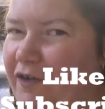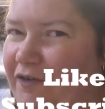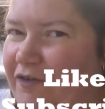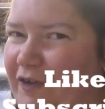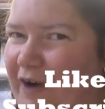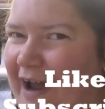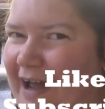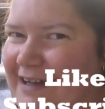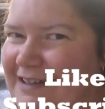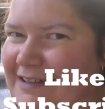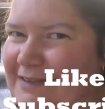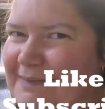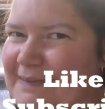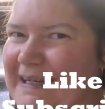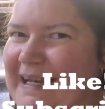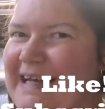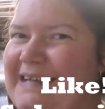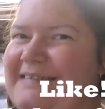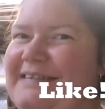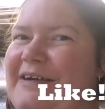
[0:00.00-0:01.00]
friend,
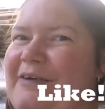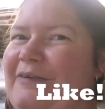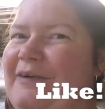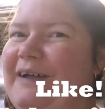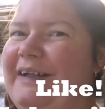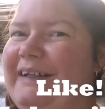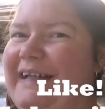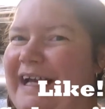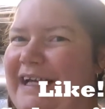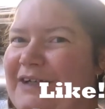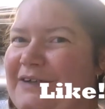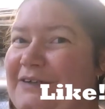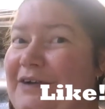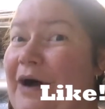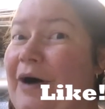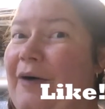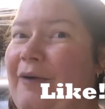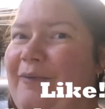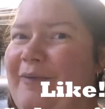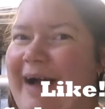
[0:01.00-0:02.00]
because it will let you
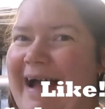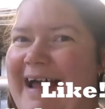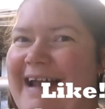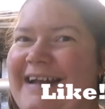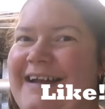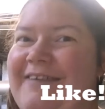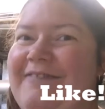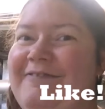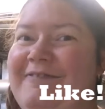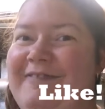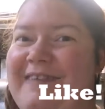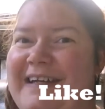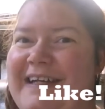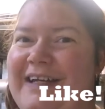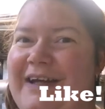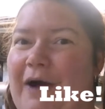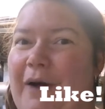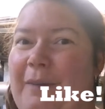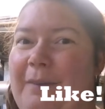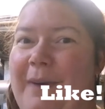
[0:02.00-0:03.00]
know when
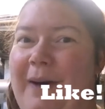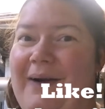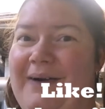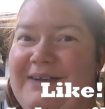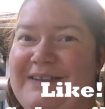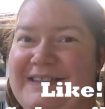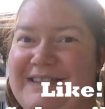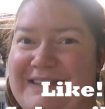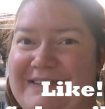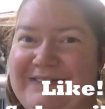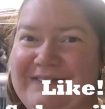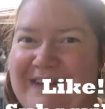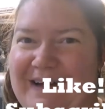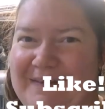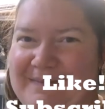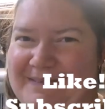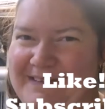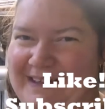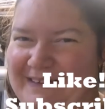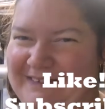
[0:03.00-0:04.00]
video part 2
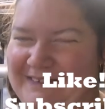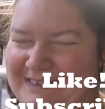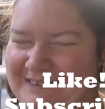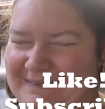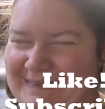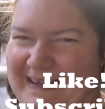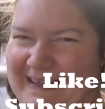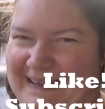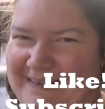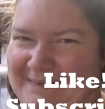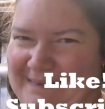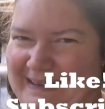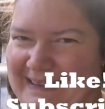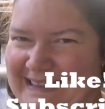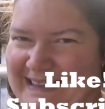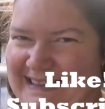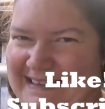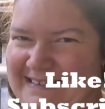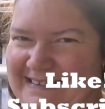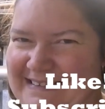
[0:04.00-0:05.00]
comes out to make the
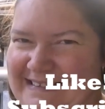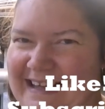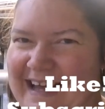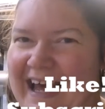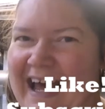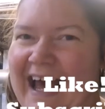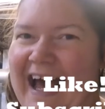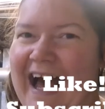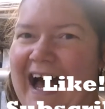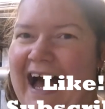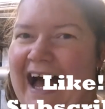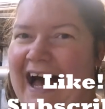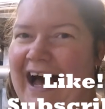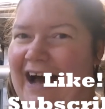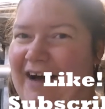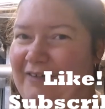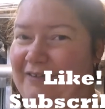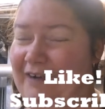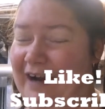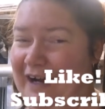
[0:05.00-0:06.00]
minions
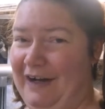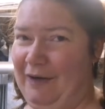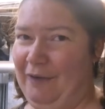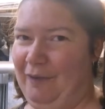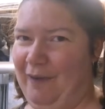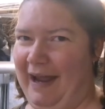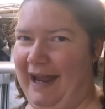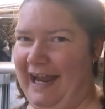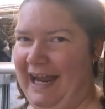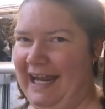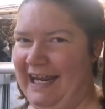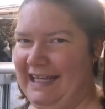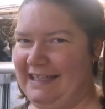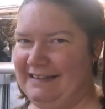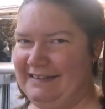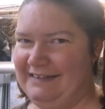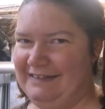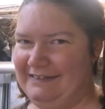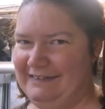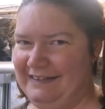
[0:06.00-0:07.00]
right away
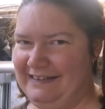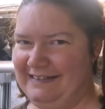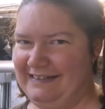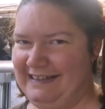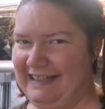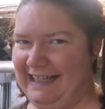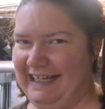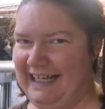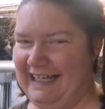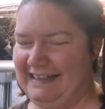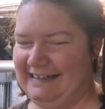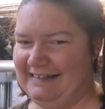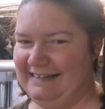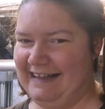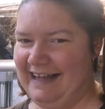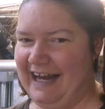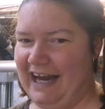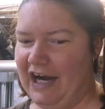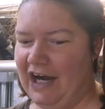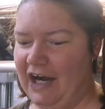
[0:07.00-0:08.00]
as soon as it gets
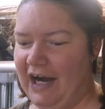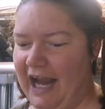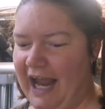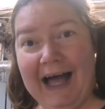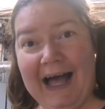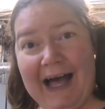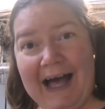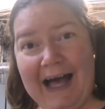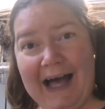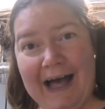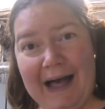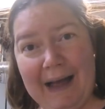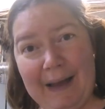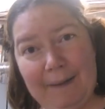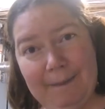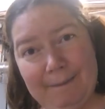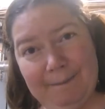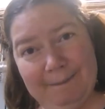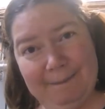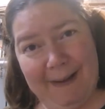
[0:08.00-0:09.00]
there.
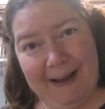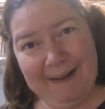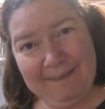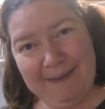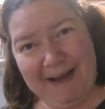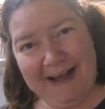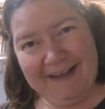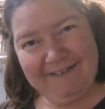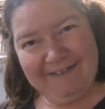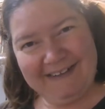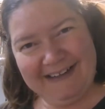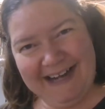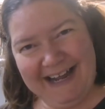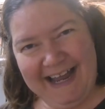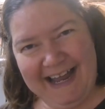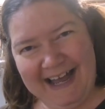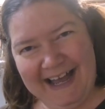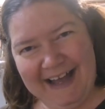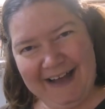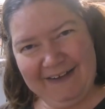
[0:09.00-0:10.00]
Bye bye for
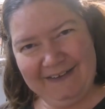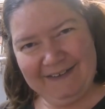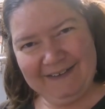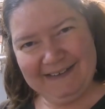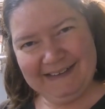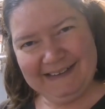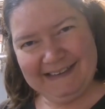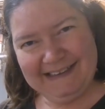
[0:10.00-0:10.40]
now.